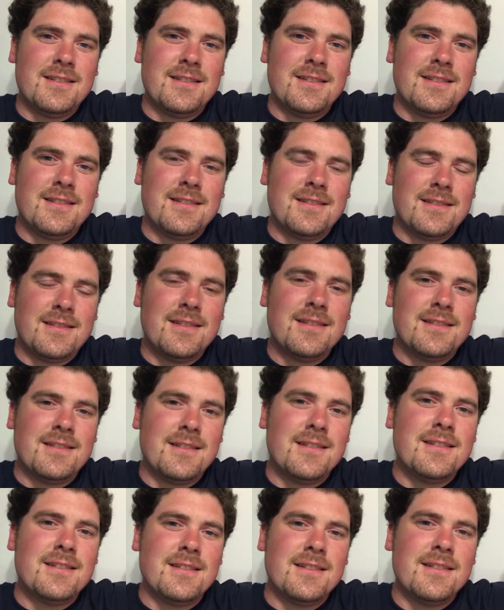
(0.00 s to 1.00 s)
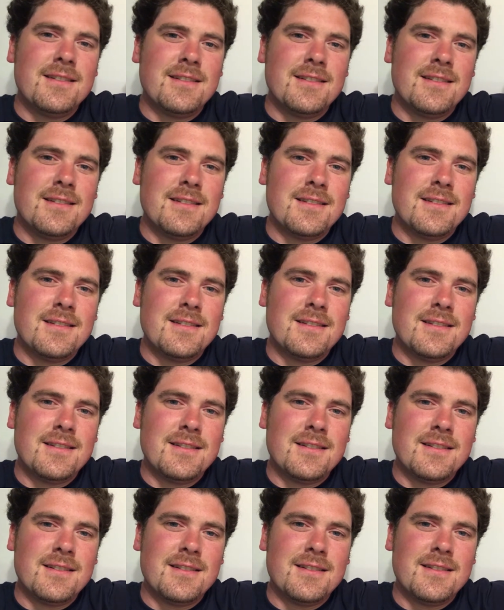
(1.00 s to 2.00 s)

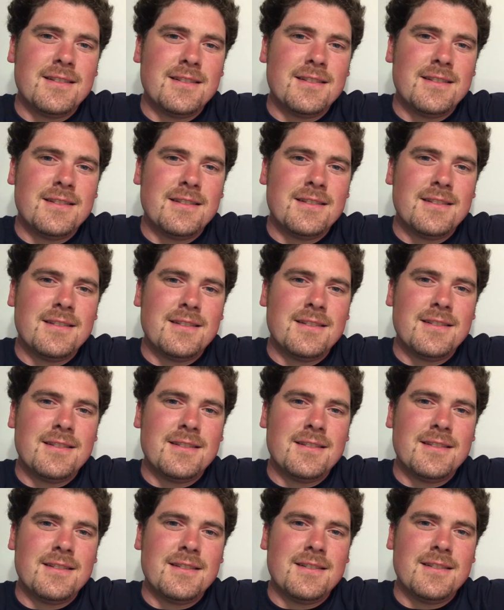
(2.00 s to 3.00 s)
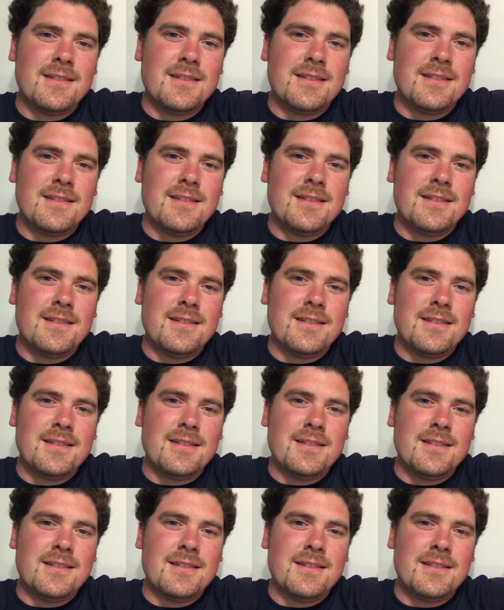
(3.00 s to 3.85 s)
(silent)